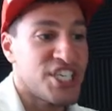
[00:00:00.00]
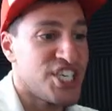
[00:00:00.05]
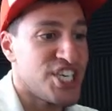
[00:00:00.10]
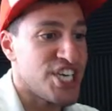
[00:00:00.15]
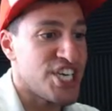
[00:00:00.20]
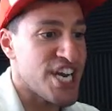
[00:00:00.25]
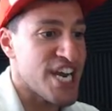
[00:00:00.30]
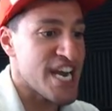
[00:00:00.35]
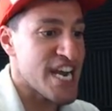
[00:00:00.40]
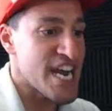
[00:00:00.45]

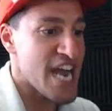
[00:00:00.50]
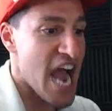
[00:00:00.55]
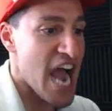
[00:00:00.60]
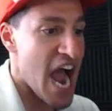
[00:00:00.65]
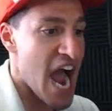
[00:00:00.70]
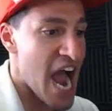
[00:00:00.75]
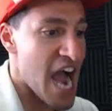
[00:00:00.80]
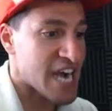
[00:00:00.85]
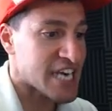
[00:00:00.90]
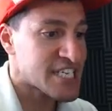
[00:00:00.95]

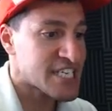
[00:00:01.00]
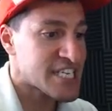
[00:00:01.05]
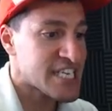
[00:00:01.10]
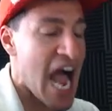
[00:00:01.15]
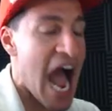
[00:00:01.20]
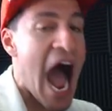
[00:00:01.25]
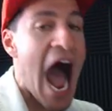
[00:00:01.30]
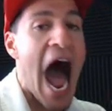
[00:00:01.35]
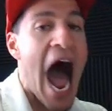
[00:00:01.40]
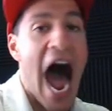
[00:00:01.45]
GX
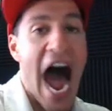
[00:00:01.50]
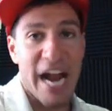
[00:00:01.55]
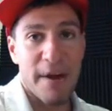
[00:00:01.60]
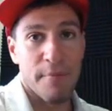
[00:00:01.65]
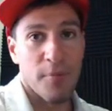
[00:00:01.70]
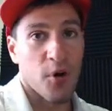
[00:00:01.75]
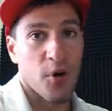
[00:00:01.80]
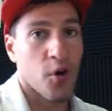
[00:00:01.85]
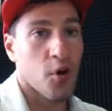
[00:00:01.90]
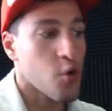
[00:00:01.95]

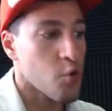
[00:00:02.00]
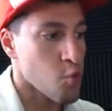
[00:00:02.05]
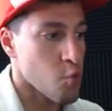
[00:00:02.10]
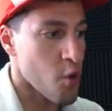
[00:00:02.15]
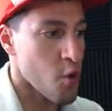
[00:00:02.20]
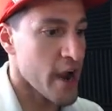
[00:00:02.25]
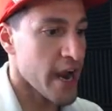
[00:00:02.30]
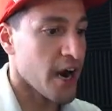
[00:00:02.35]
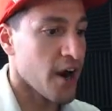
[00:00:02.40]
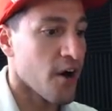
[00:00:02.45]
Hyper
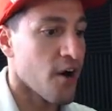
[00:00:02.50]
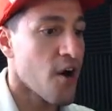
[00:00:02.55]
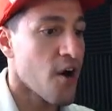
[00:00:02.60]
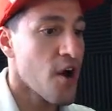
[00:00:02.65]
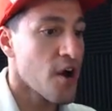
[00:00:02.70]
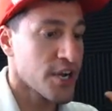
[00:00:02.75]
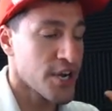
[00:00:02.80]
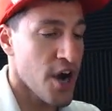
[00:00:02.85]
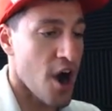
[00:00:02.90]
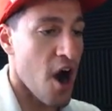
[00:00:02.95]
Rare
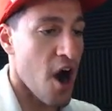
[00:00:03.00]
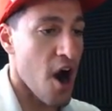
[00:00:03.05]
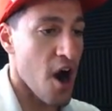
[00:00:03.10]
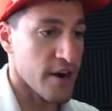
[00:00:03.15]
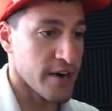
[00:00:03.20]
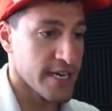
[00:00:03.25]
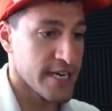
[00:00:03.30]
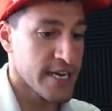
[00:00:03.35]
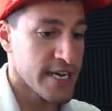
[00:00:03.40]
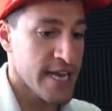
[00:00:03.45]

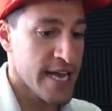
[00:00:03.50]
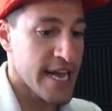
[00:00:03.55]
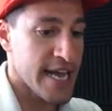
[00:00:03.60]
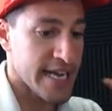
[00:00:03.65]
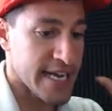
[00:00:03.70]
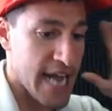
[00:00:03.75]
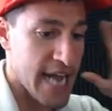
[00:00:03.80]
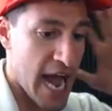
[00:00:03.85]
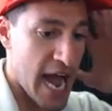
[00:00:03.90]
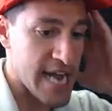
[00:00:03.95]
card.
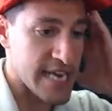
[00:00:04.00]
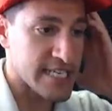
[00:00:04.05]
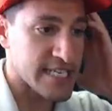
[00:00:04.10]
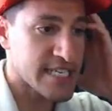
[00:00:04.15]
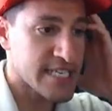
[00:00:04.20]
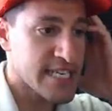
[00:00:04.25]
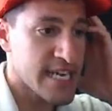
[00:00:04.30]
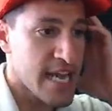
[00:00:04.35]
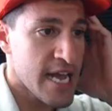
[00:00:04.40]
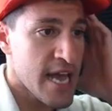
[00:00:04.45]

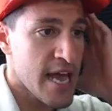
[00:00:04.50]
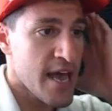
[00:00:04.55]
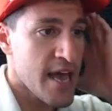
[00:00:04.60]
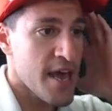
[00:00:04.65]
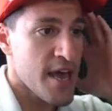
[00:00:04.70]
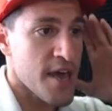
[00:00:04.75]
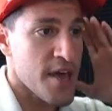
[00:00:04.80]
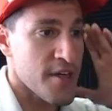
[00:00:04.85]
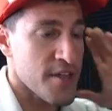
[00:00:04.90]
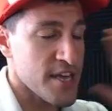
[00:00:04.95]
Guys,
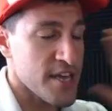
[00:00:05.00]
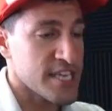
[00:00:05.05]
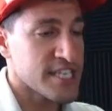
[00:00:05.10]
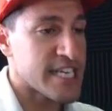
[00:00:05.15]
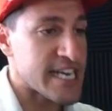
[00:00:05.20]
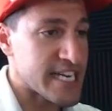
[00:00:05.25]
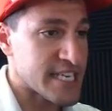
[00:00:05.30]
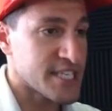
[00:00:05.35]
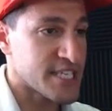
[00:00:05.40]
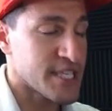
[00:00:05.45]
this
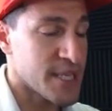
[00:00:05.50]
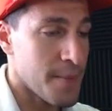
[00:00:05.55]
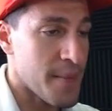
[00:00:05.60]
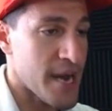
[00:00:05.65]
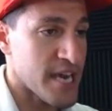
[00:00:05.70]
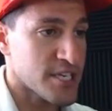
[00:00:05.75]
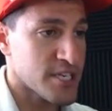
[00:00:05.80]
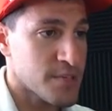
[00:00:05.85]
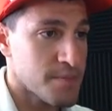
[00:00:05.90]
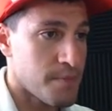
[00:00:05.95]
is the
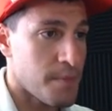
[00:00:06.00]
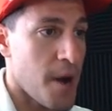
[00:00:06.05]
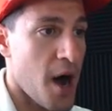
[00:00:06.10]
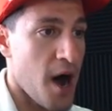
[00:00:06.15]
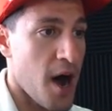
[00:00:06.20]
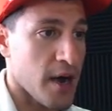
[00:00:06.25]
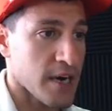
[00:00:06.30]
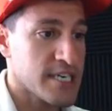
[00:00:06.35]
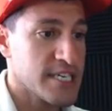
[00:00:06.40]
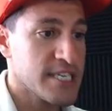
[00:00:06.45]
best
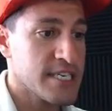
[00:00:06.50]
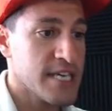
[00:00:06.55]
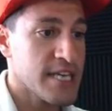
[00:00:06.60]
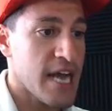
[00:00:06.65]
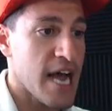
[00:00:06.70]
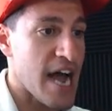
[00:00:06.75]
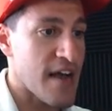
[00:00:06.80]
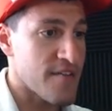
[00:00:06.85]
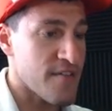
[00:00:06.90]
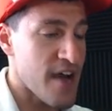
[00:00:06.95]
box
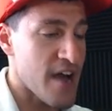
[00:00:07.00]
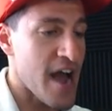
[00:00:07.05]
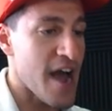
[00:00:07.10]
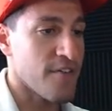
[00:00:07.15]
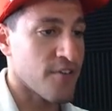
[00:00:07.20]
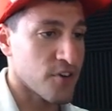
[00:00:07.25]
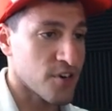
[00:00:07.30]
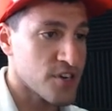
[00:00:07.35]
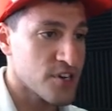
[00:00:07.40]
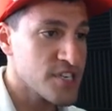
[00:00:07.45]
I've
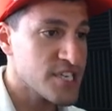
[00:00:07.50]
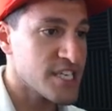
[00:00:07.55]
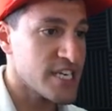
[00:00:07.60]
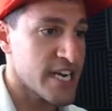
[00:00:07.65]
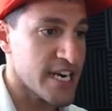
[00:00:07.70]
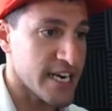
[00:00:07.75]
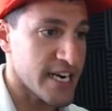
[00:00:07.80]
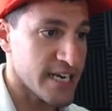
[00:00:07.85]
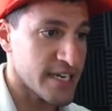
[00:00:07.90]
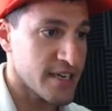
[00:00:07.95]
ever
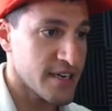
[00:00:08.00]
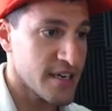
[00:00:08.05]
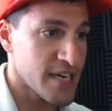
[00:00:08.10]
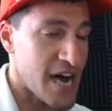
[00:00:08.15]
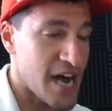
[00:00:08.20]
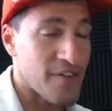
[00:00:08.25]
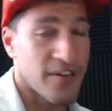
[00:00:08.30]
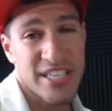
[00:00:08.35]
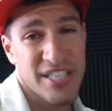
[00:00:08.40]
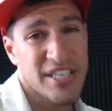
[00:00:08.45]
seen.
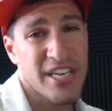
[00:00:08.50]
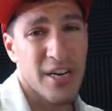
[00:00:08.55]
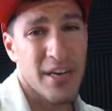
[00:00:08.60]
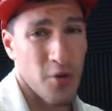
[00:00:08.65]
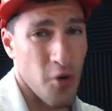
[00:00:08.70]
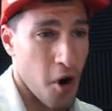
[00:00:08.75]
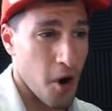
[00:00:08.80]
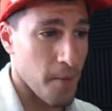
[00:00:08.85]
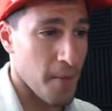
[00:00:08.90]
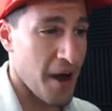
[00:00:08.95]
Of an
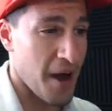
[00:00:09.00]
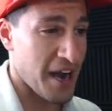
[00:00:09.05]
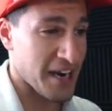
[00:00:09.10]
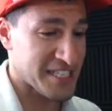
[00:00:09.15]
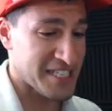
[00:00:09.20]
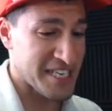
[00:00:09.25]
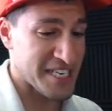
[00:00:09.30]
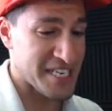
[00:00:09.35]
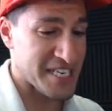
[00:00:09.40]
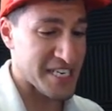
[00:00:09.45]
Incineroar
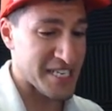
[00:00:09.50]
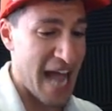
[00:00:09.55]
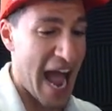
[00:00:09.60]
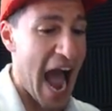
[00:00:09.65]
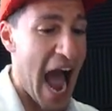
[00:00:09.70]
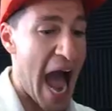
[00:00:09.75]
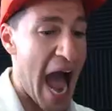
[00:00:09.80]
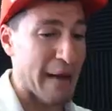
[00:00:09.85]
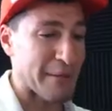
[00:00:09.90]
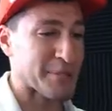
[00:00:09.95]
box, this is
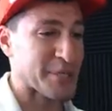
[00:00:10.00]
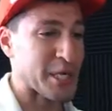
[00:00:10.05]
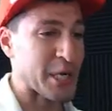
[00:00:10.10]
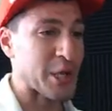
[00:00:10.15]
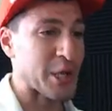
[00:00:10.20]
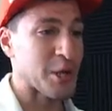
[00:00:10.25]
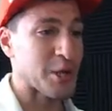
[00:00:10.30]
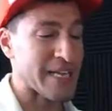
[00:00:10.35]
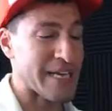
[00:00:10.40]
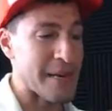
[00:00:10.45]

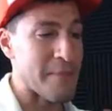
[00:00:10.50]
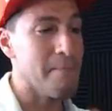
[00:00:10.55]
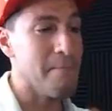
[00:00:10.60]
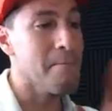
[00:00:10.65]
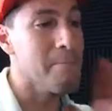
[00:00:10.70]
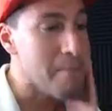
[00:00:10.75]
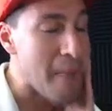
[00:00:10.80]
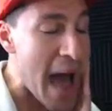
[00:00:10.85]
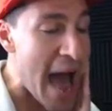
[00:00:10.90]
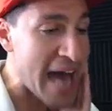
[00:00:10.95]
absolutely
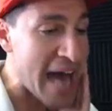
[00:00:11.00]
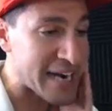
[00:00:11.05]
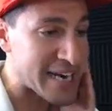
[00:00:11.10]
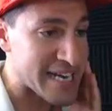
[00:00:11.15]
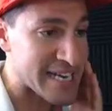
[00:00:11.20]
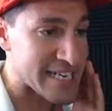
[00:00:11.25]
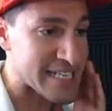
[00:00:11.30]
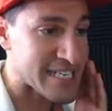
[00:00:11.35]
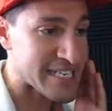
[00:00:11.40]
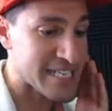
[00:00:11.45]

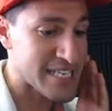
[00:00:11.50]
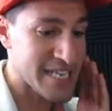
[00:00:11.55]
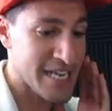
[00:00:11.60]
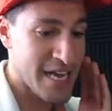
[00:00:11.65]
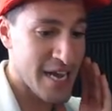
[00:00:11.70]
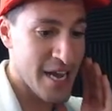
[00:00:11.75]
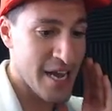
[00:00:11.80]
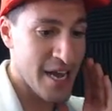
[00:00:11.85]
madness.